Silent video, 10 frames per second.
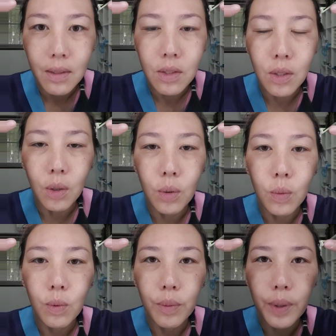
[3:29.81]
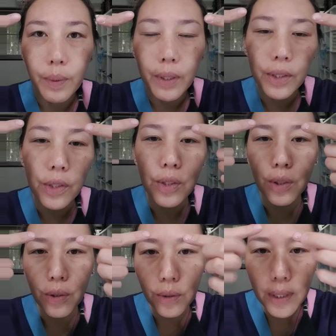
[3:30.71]
So what we want to
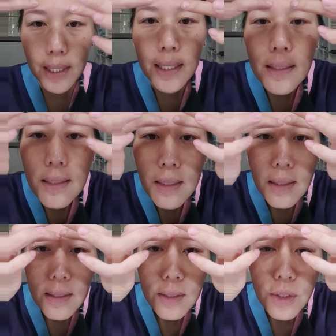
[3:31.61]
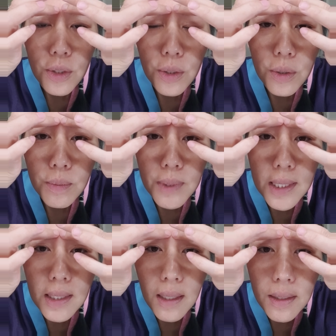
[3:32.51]
do is to
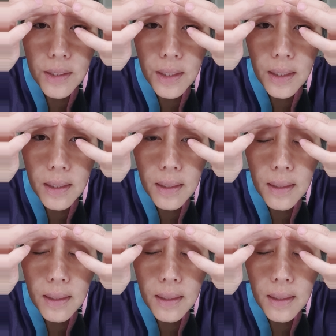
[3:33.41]
massage it